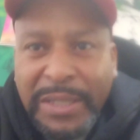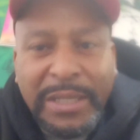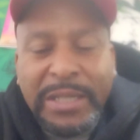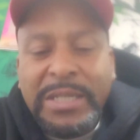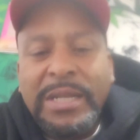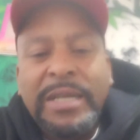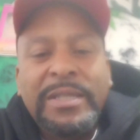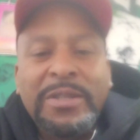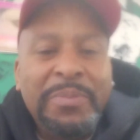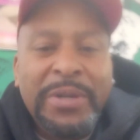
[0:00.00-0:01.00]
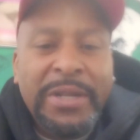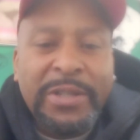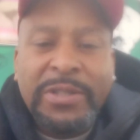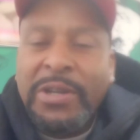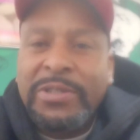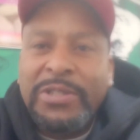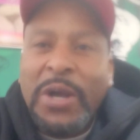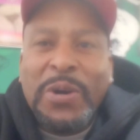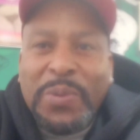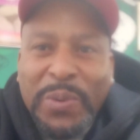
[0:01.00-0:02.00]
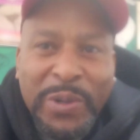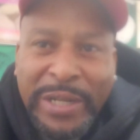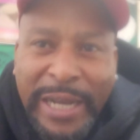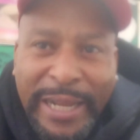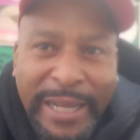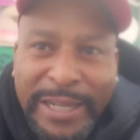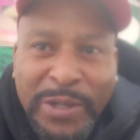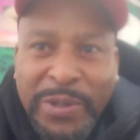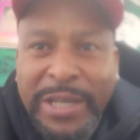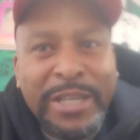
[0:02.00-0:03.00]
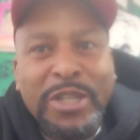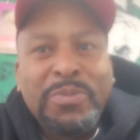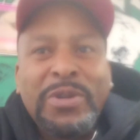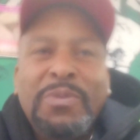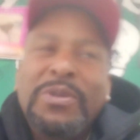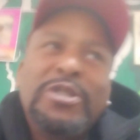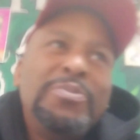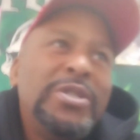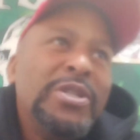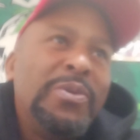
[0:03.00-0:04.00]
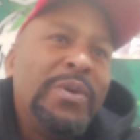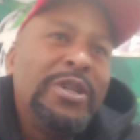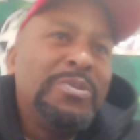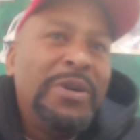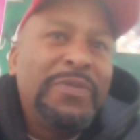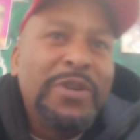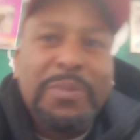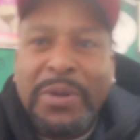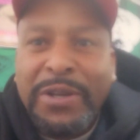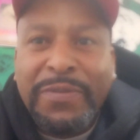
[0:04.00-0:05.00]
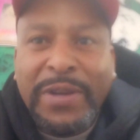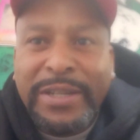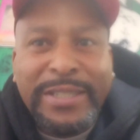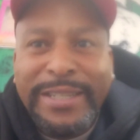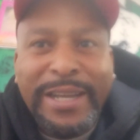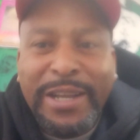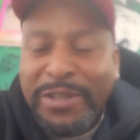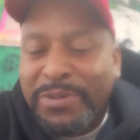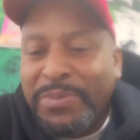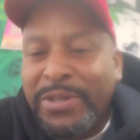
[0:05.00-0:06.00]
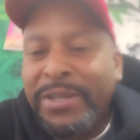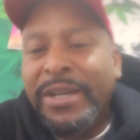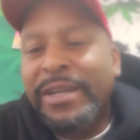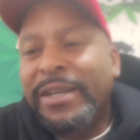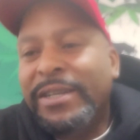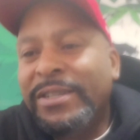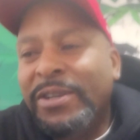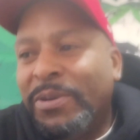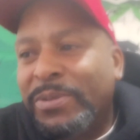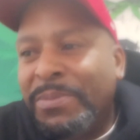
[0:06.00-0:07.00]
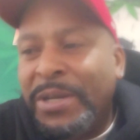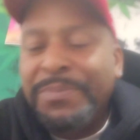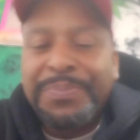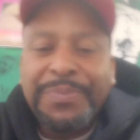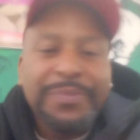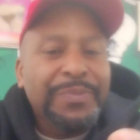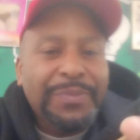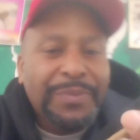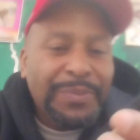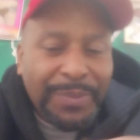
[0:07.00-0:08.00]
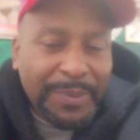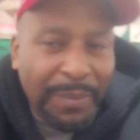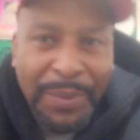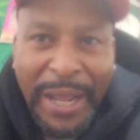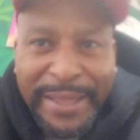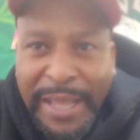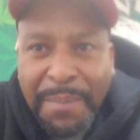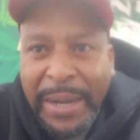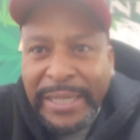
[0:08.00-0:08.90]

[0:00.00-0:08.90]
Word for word: is that shit like there, man. I told you, this whole world ain't got like little kids, bro. And we just be sitting around this motherfucker playing fantasy games, bro. You know what I'm talking about? I think